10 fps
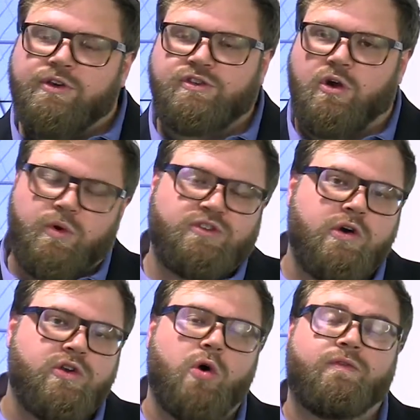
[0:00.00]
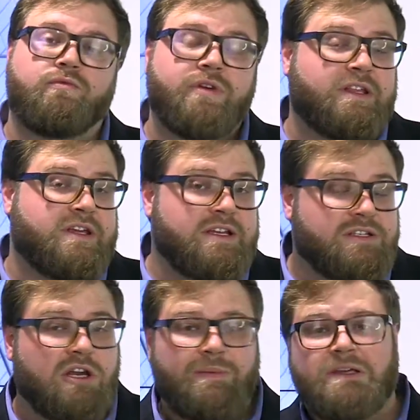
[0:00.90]
So we don't know if there really is
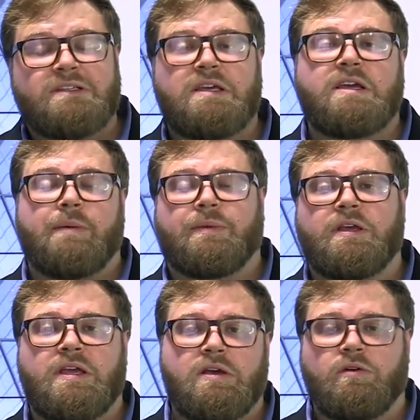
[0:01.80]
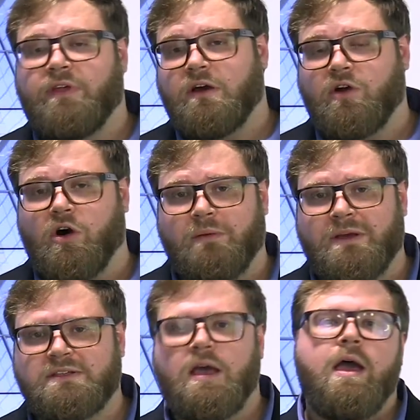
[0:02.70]
going to be a decoupling here of their
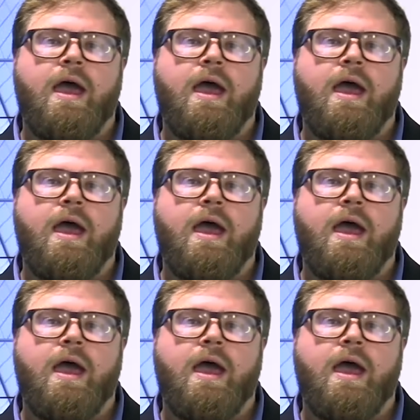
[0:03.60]
economies,